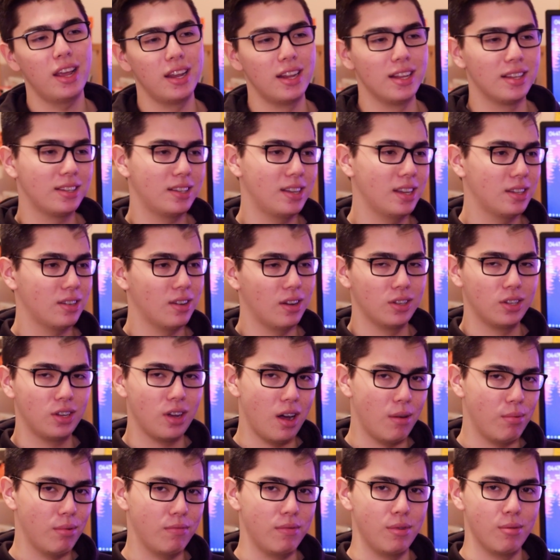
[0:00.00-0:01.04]
and it sits on
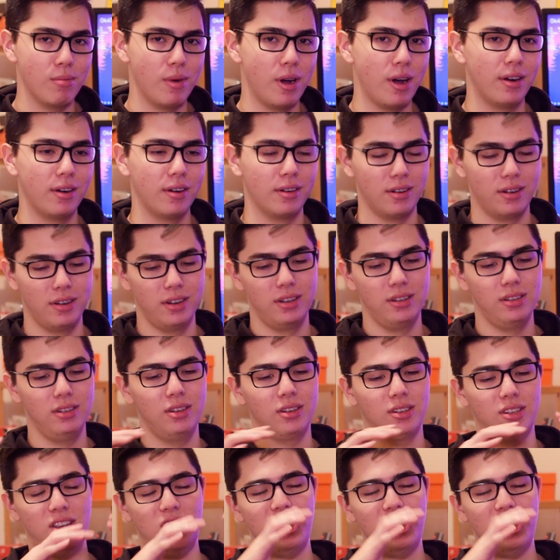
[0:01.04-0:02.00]
top of your monitor and it looks